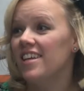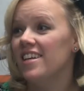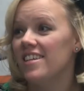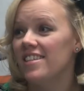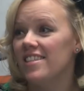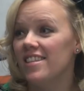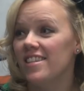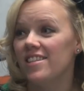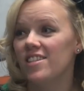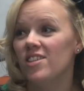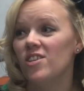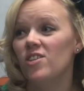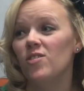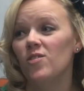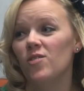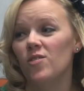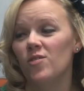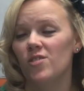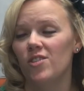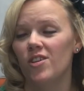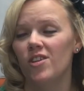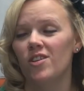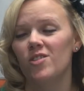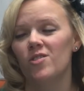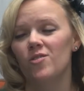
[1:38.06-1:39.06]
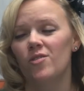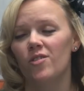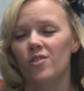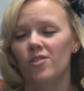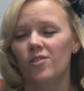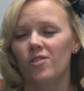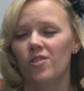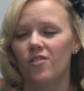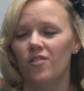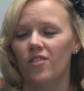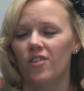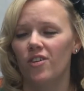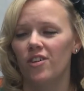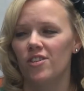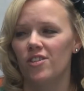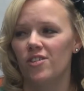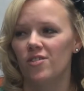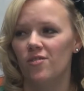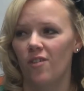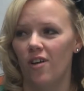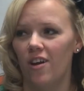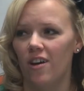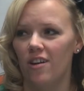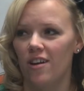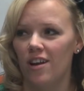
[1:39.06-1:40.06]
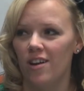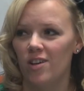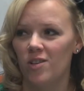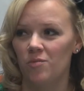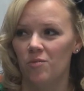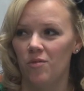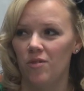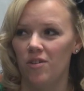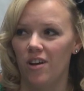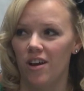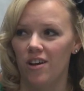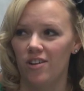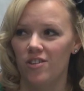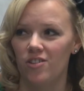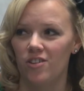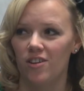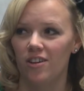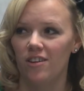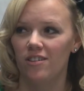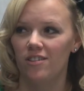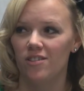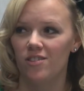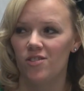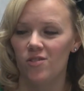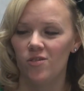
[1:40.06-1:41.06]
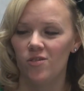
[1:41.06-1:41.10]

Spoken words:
It is. It's huge, and it's trickled over to our next production,